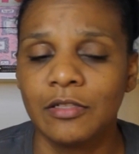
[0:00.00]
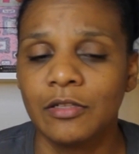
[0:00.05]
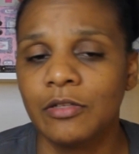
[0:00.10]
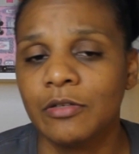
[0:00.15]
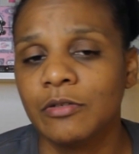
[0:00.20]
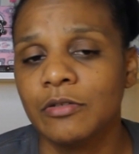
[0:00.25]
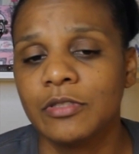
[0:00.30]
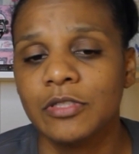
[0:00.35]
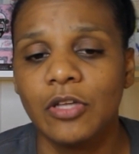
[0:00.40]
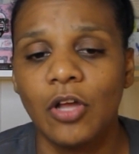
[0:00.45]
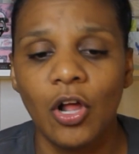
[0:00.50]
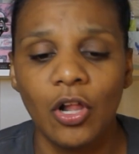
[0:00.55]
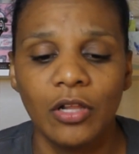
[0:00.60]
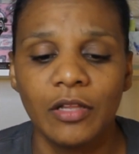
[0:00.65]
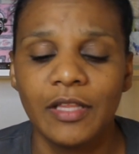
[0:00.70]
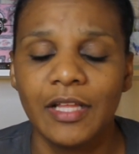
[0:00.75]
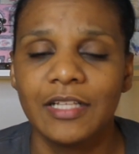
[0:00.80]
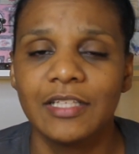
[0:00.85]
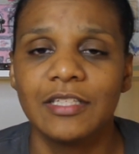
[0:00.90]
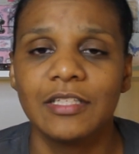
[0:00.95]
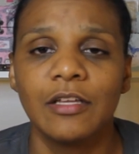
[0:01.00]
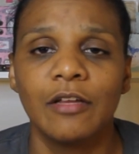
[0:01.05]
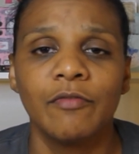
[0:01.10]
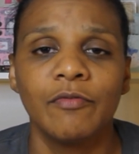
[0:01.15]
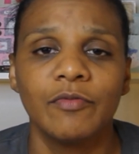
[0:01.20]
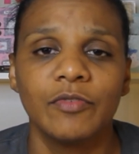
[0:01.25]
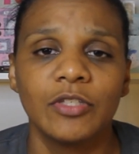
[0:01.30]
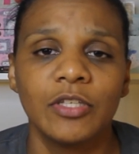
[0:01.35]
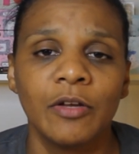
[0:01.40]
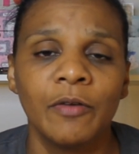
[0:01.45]
clothes all of that
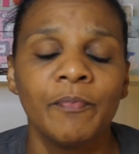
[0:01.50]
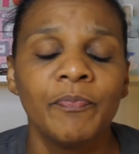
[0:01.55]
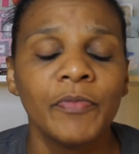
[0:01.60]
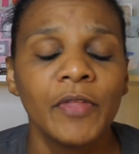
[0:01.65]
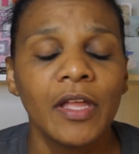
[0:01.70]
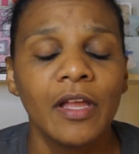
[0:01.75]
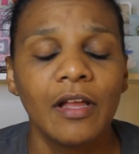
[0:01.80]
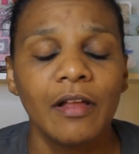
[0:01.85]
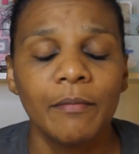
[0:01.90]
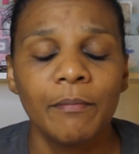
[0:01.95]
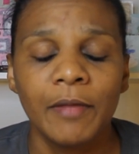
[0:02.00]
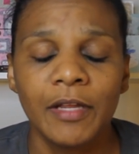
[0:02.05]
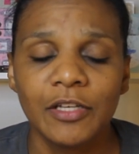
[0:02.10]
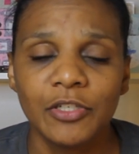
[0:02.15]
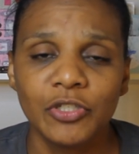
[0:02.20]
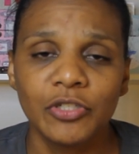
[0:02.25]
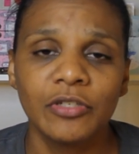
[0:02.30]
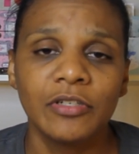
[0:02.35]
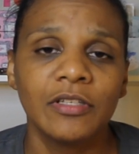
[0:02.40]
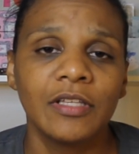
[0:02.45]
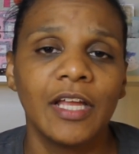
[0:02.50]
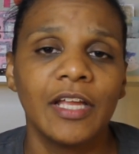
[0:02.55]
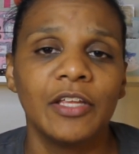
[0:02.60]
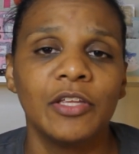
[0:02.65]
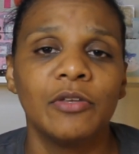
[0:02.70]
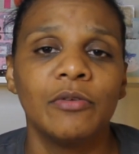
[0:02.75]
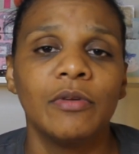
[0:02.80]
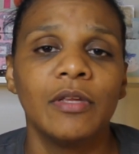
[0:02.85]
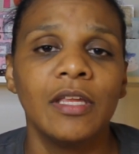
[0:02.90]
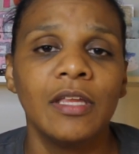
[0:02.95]
stuff so make sure that
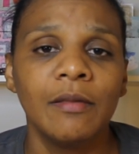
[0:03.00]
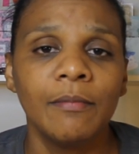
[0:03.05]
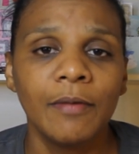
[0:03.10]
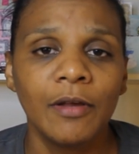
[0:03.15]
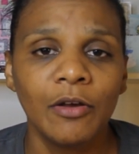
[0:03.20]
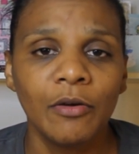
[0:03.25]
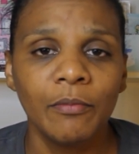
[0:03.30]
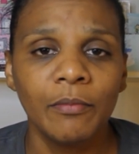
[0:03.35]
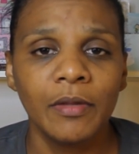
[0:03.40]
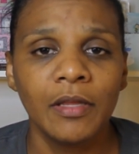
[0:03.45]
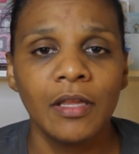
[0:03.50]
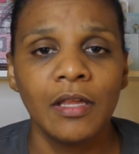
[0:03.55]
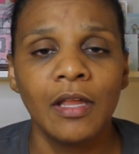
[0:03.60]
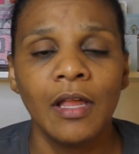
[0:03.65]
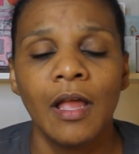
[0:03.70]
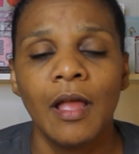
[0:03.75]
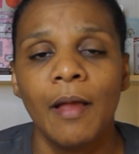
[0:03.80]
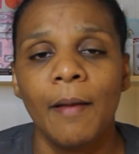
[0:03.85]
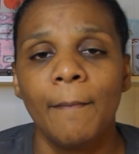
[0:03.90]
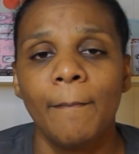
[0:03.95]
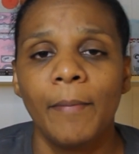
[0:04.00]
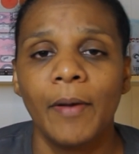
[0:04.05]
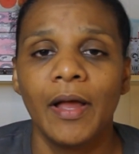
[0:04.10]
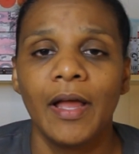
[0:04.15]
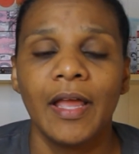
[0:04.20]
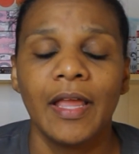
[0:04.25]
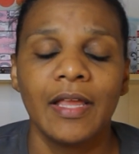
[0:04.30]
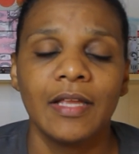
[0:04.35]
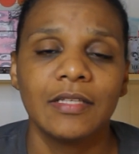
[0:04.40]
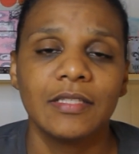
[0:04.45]
you email me
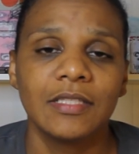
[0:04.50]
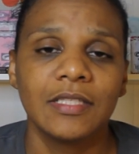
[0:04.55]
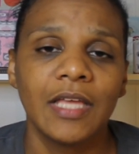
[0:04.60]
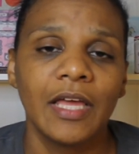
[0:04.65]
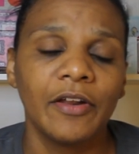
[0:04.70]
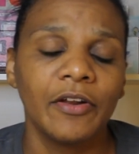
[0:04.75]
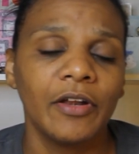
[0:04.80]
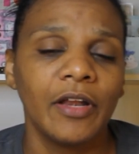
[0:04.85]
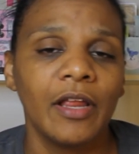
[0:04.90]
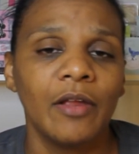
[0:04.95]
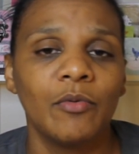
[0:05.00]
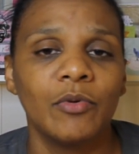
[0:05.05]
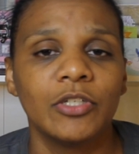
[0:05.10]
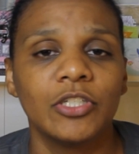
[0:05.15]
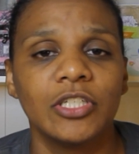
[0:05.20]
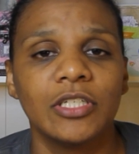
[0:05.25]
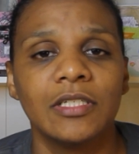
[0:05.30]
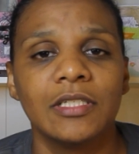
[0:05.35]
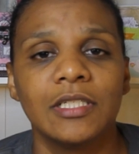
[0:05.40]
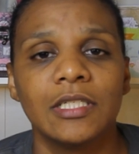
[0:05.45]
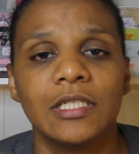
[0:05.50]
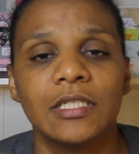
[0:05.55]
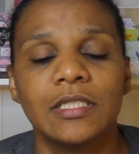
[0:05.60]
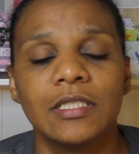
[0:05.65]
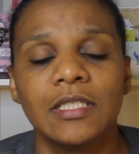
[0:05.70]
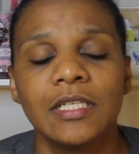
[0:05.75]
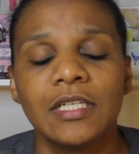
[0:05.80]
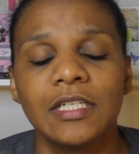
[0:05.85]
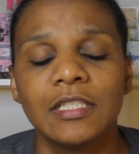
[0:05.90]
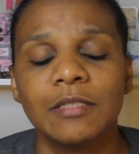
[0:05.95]
by Saturday, which is the
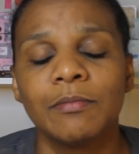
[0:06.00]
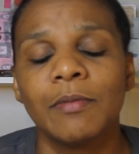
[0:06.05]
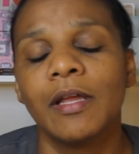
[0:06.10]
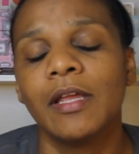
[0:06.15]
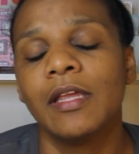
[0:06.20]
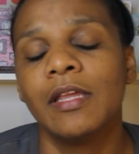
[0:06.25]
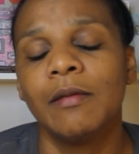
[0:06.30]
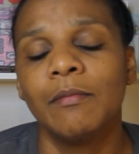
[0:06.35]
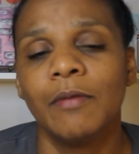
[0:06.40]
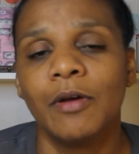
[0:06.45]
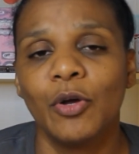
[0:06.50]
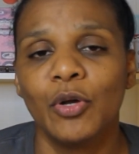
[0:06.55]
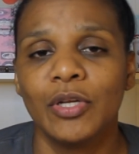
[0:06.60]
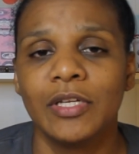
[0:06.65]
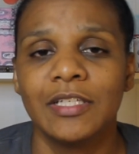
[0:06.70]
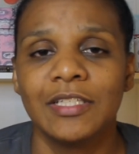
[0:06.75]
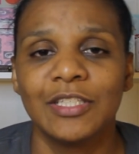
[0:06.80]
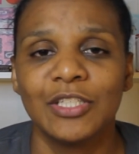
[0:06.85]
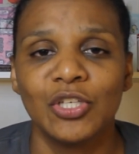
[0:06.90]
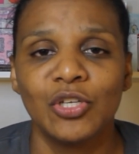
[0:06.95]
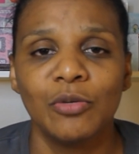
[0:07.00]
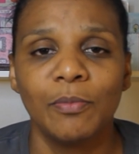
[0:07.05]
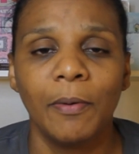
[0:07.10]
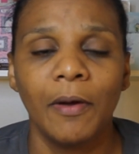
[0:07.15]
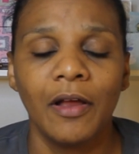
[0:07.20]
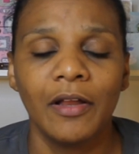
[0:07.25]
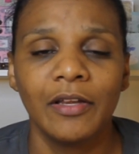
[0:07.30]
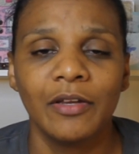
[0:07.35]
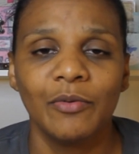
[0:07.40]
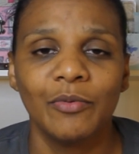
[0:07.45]
6th. My email is
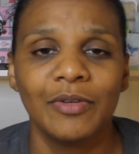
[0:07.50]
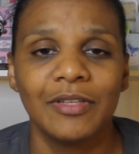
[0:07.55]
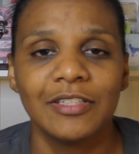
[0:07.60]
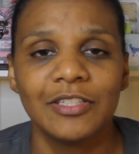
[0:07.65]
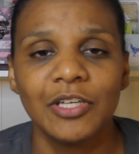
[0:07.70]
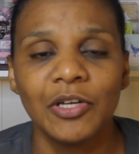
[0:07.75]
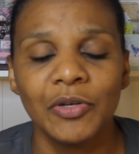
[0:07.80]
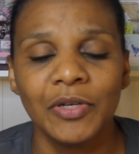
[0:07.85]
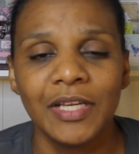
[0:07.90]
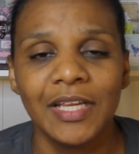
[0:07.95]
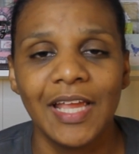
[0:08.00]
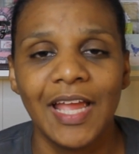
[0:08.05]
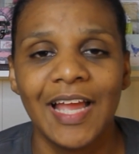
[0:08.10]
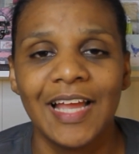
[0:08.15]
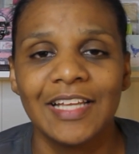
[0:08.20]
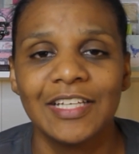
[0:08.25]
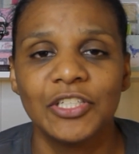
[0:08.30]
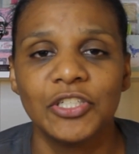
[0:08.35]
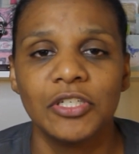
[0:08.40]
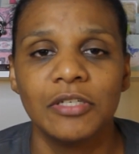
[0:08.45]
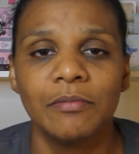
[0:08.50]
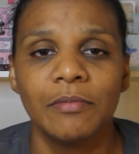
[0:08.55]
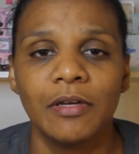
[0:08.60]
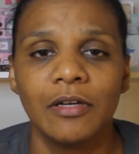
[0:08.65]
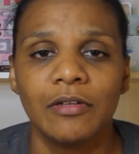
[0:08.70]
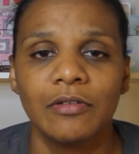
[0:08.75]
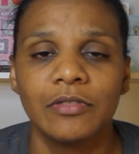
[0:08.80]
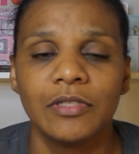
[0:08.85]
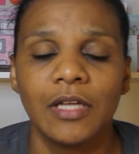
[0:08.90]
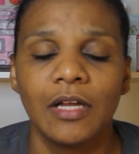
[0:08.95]
couponingwithtoni at
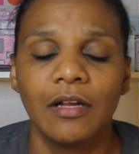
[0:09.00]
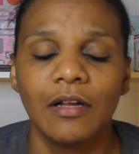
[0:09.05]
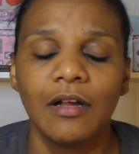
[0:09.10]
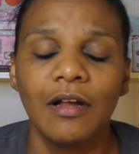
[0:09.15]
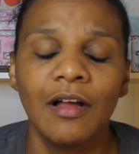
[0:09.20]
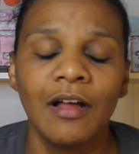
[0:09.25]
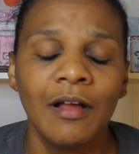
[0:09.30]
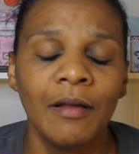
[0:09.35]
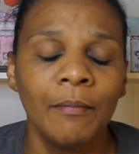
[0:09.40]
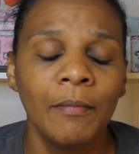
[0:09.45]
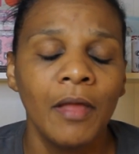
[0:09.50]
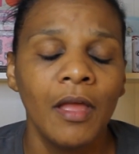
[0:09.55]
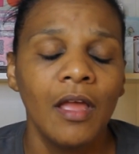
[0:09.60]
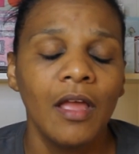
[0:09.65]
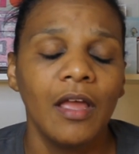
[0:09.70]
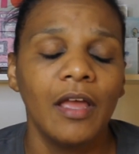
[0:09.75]
gmail.com.